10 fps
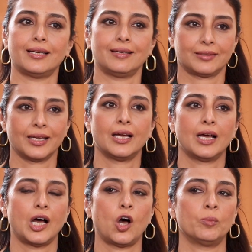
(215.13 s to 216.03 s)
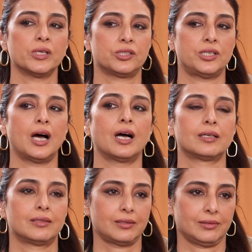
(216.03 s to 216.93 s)
and how much
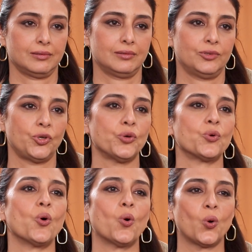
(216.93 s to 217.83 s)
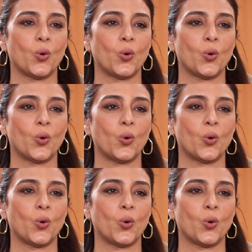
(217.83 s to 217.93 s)
dark do you go?